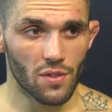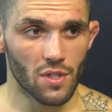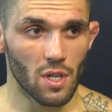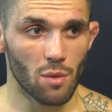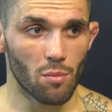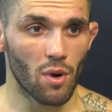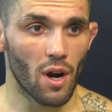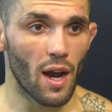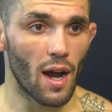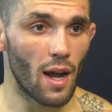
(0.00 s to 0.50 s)
F
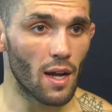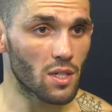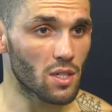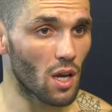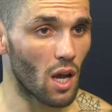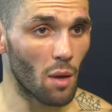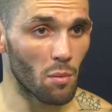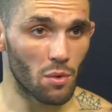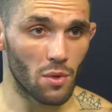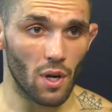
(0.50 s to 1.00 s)
C brass.
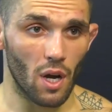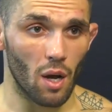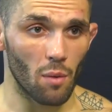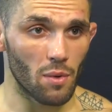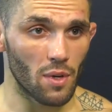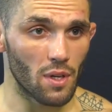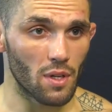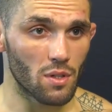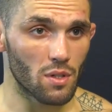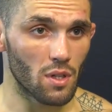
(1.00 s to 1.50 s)
Abu
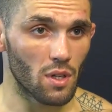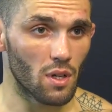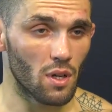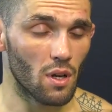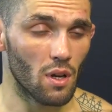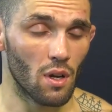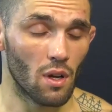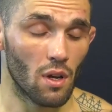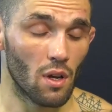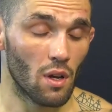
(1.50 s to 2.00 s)
Dhabi is a